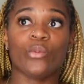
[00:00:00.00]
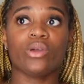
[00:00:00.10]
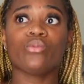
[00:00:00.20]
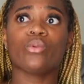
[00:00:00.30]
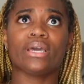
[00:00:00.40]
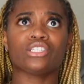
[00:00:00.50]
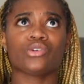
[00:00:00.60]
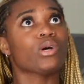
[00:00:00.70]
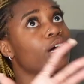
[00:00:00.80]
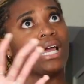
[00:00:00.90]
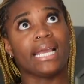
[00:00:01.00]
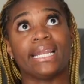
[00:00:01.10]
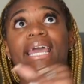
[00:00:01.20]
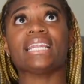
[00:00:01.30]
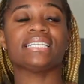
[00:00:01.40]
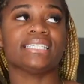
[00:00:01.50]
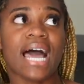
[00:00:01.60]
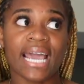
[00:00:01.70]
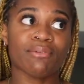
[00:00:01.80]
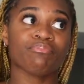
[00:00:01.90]
We went to a ladies'
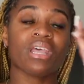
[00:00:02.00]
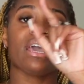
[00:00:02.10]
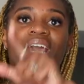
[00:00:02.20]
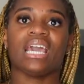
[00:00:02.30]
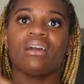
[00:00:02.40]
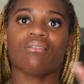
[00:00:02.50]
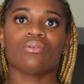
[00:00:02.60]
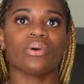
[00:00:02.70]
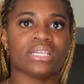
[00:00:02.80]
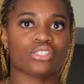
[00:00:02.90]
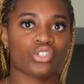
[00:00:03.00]
night and we went